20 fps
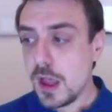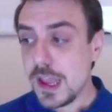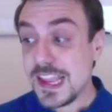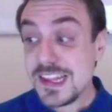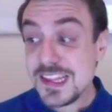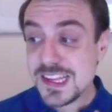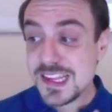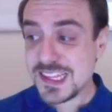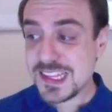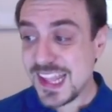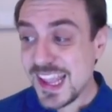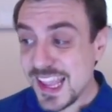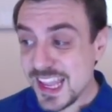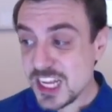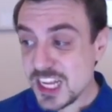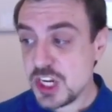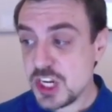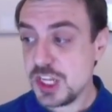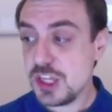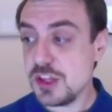In this
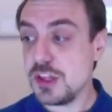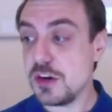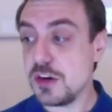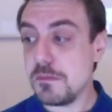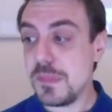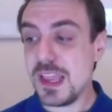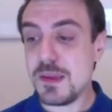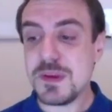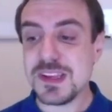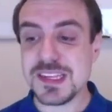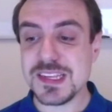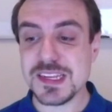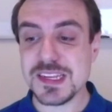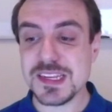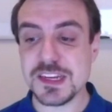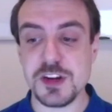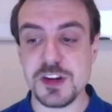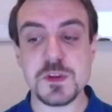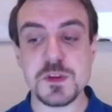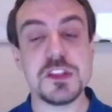stage, there may be
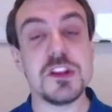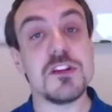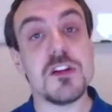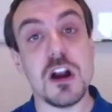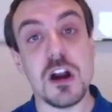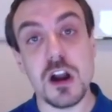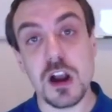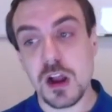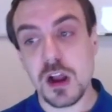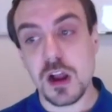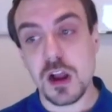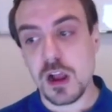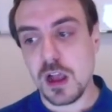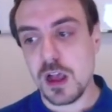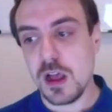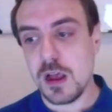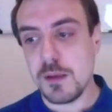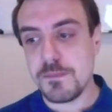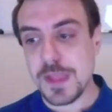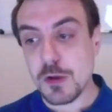scripts that are
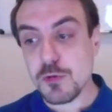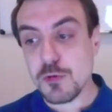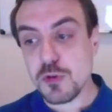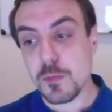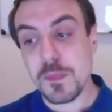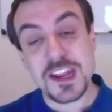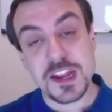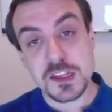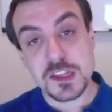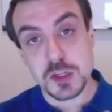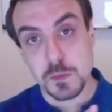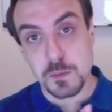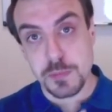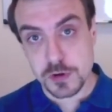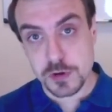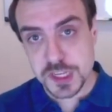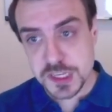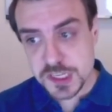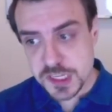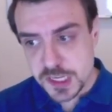automating
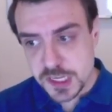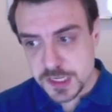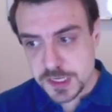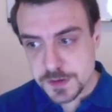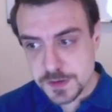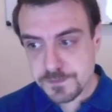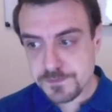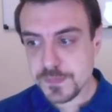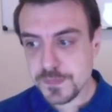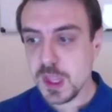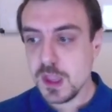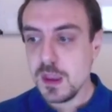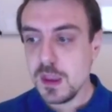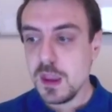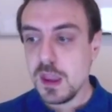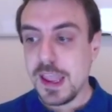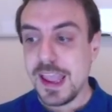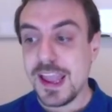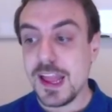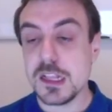some processes,
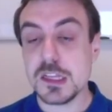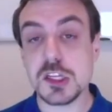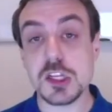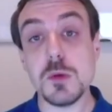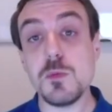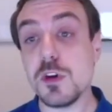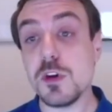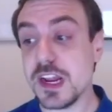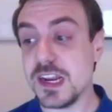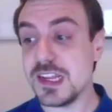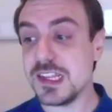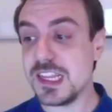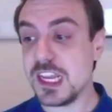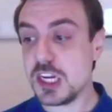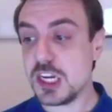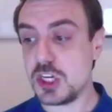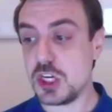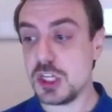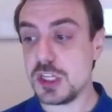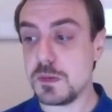and some
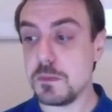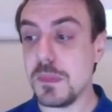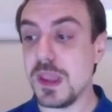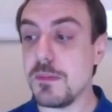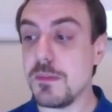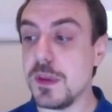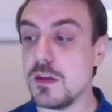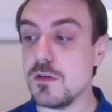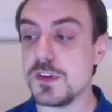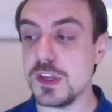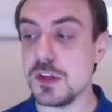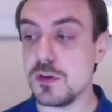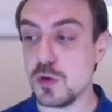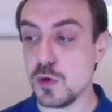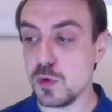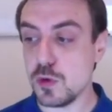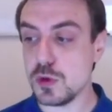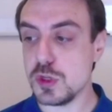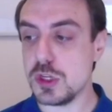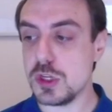organizations may be using
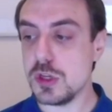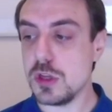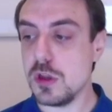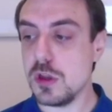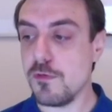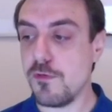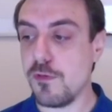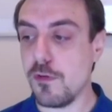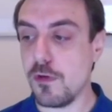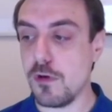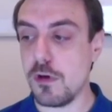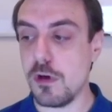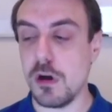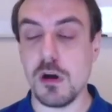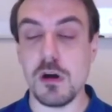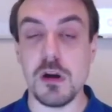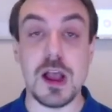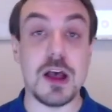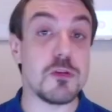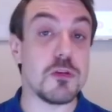tools
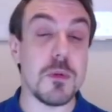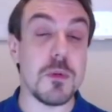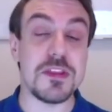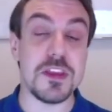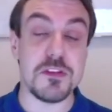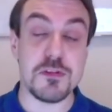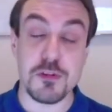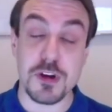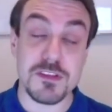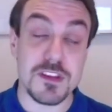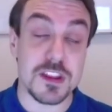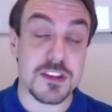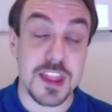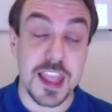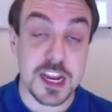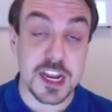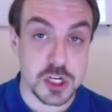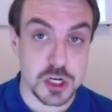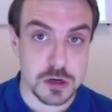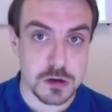for automatic threat
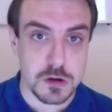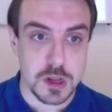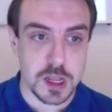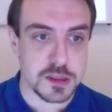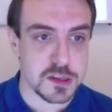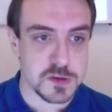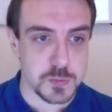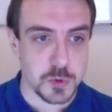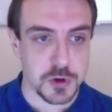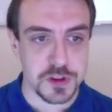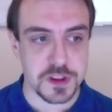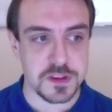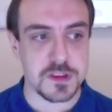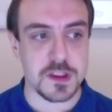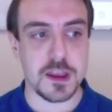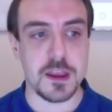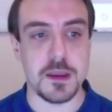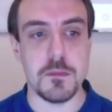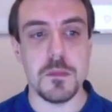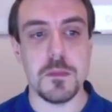detection at this point
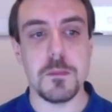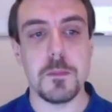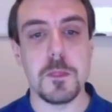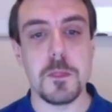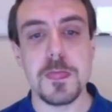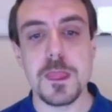in time.